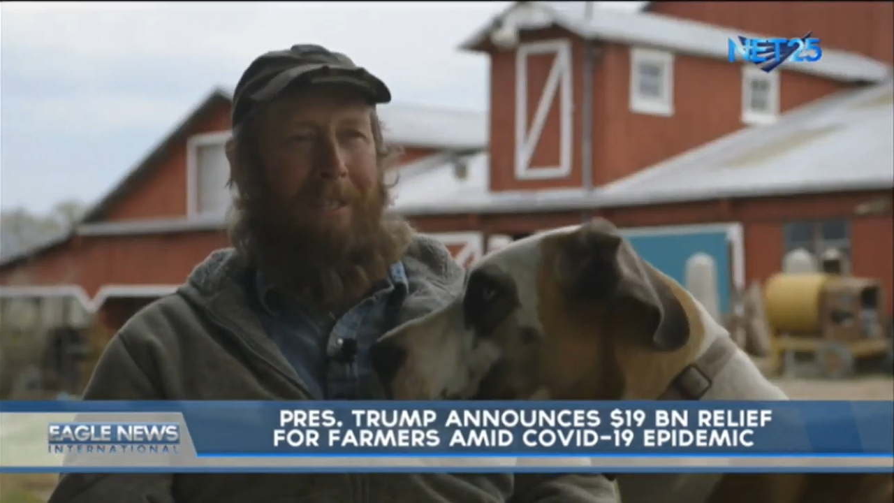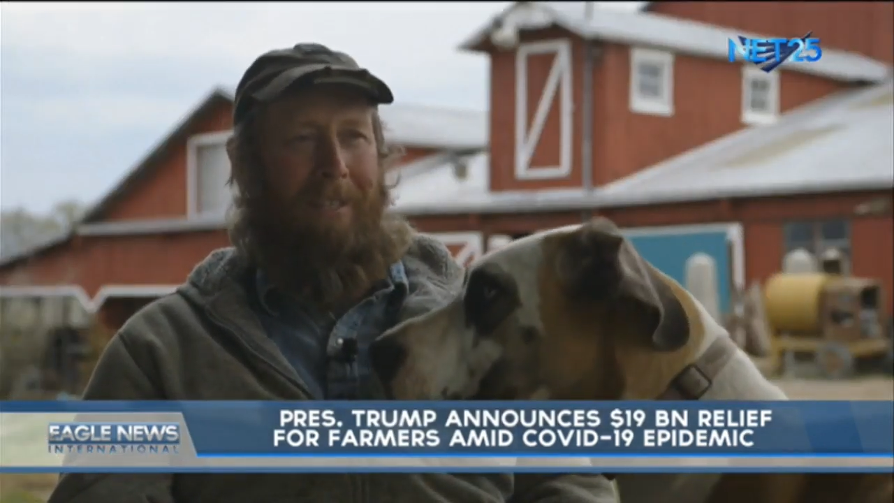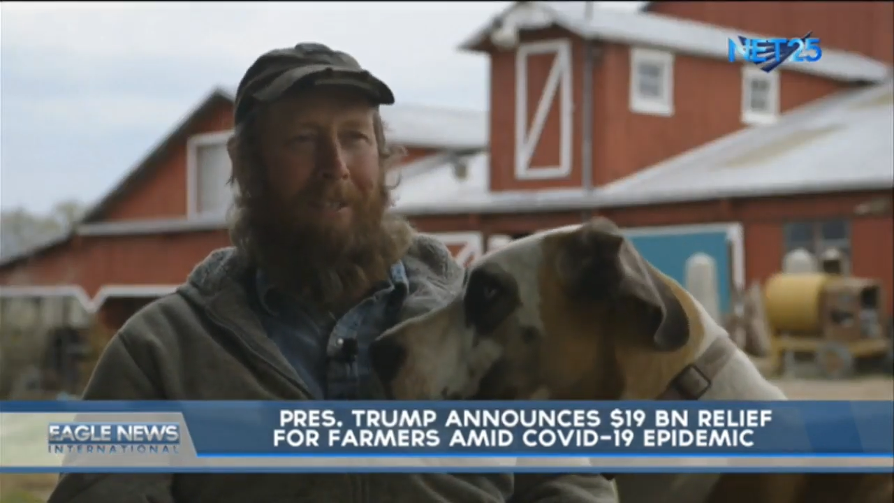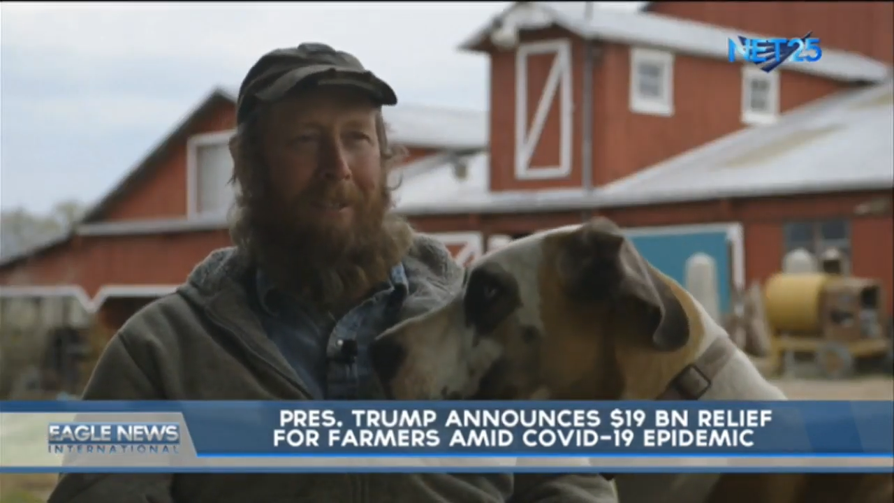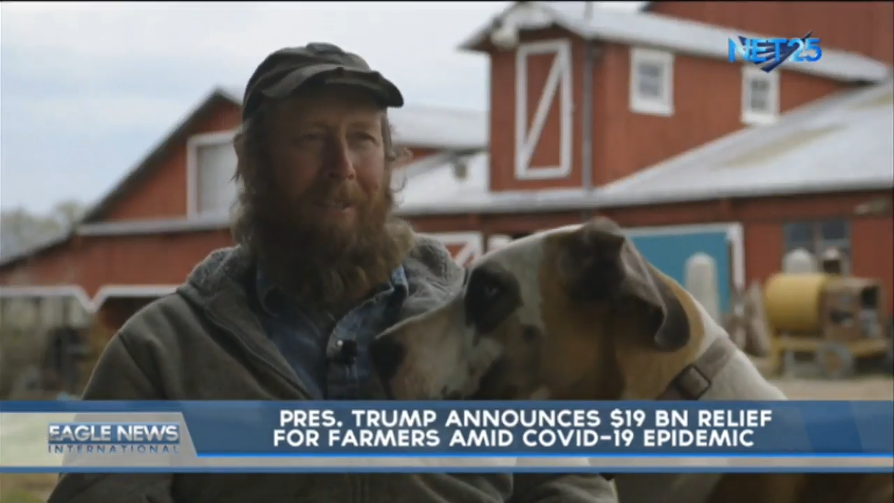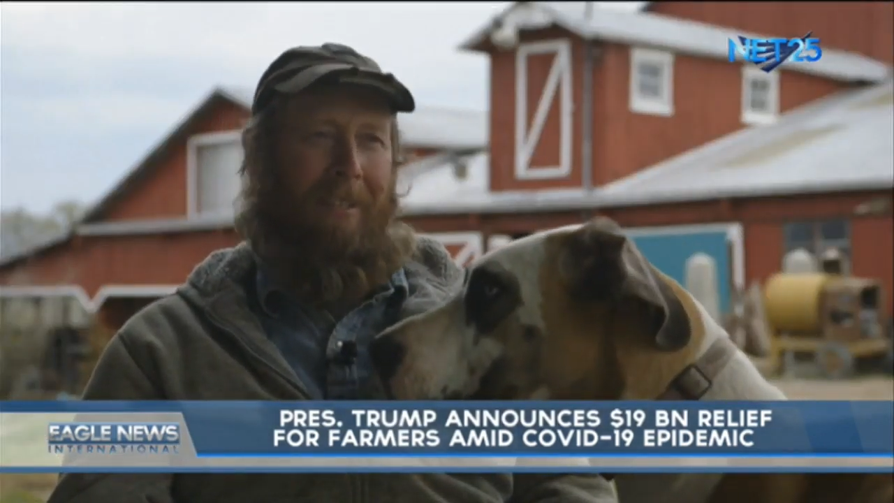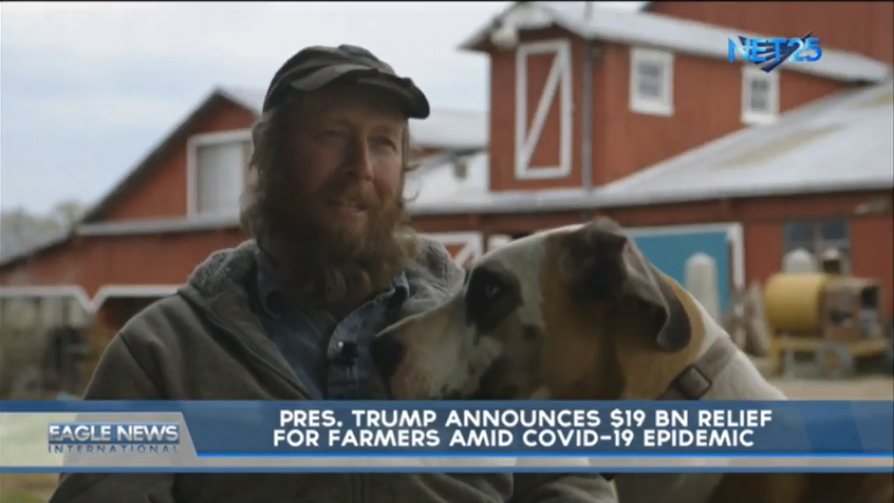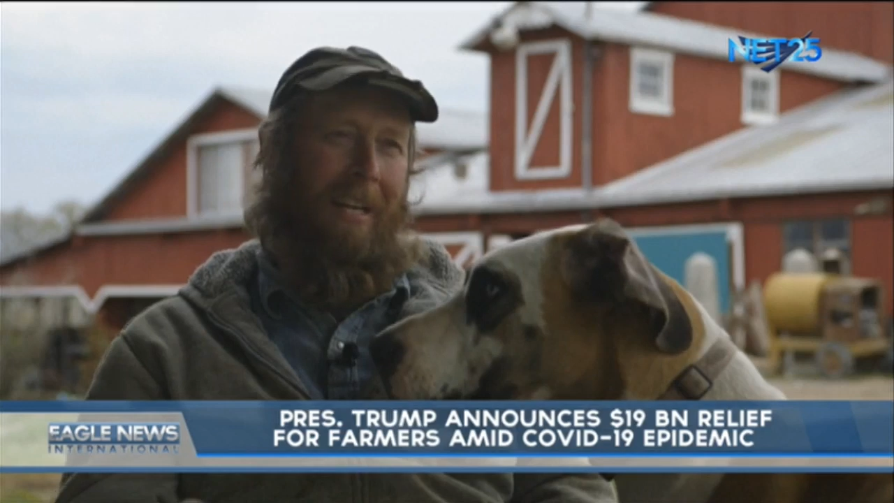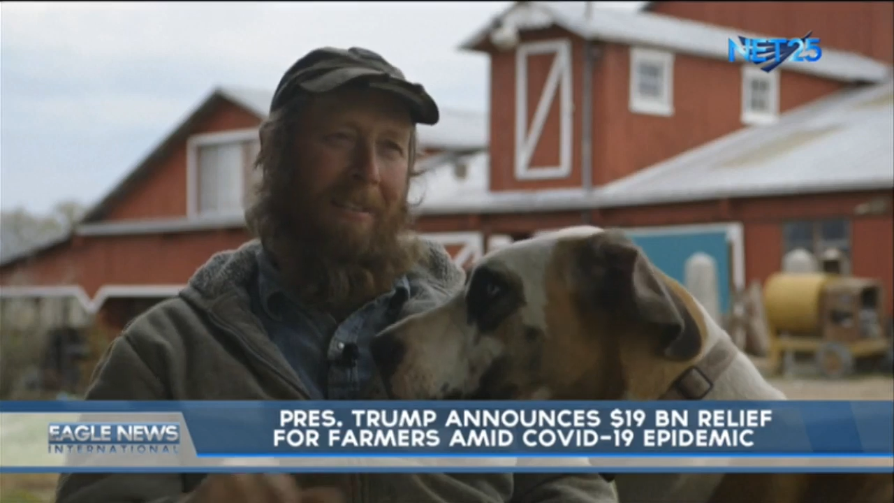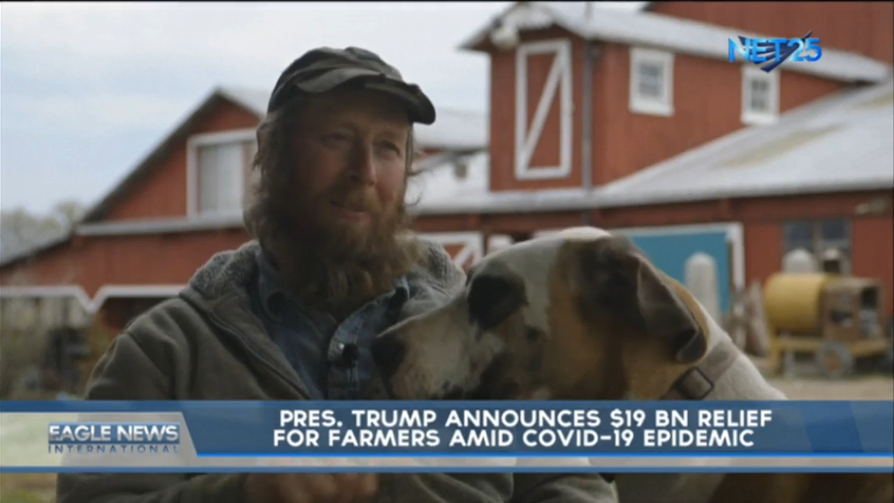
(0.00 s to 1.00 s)
and the
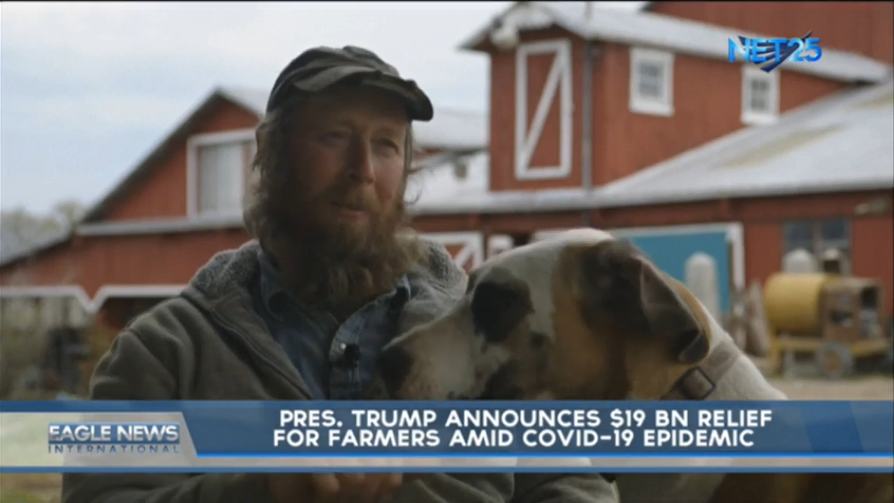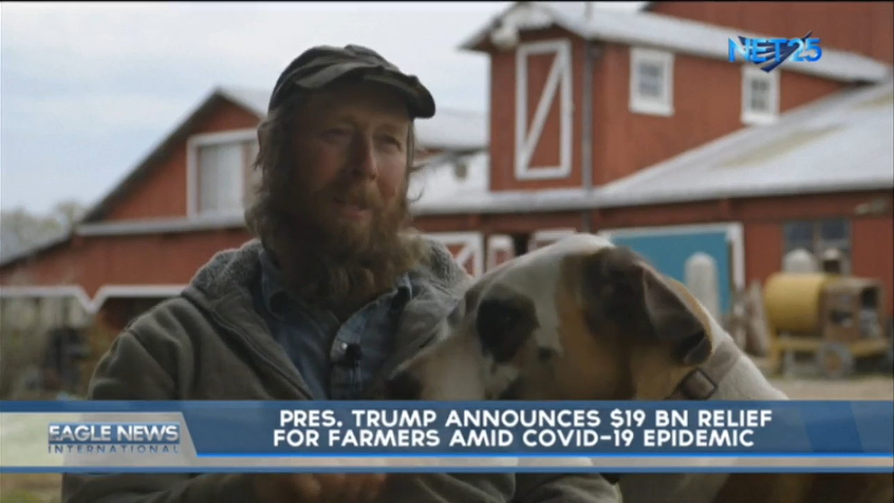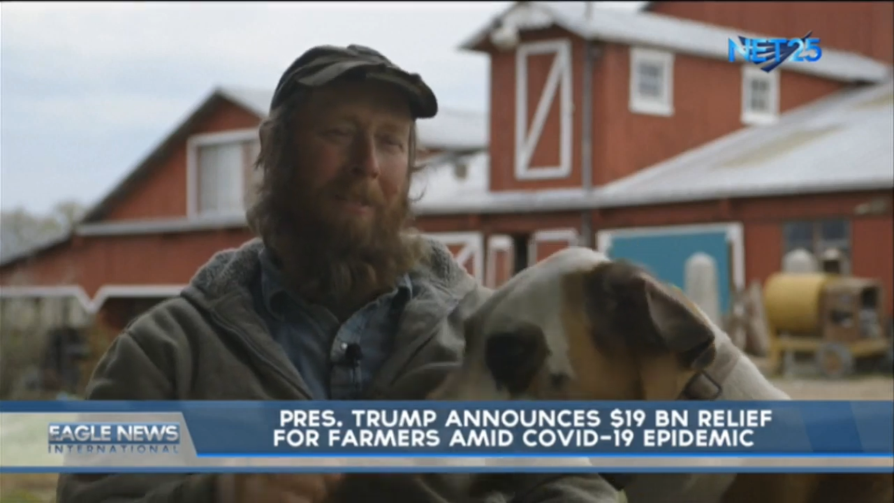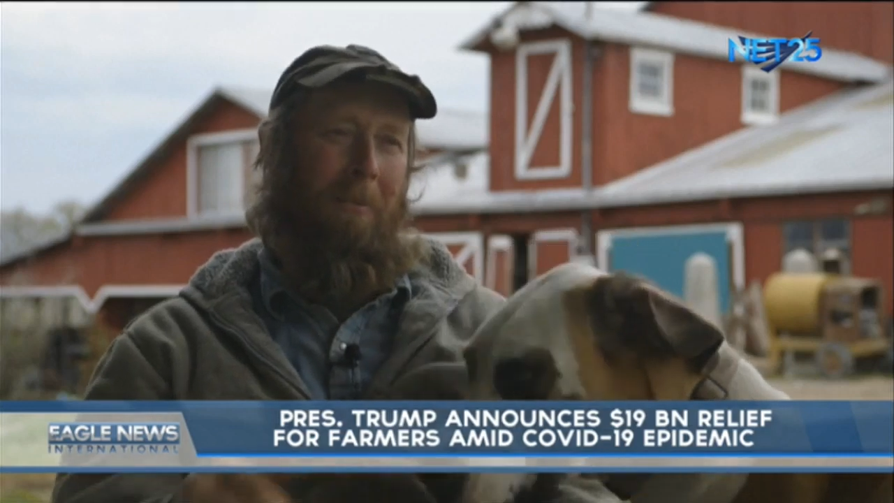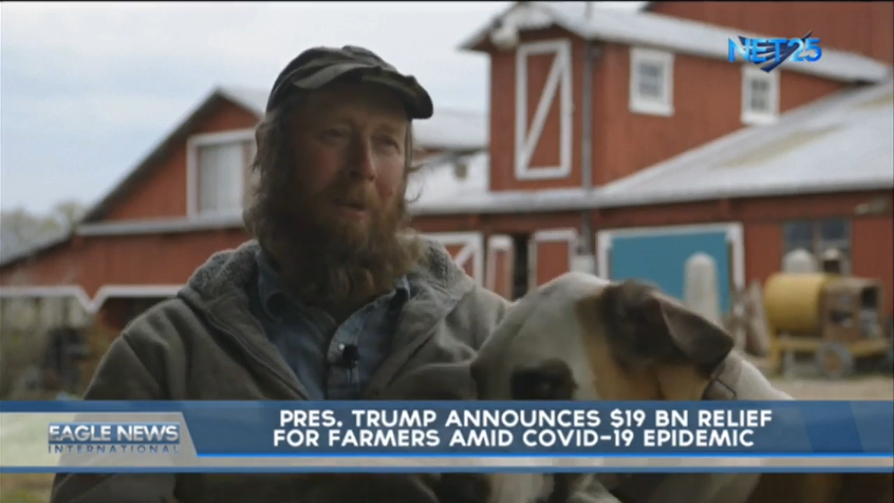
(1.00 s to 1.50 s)
guys that are making the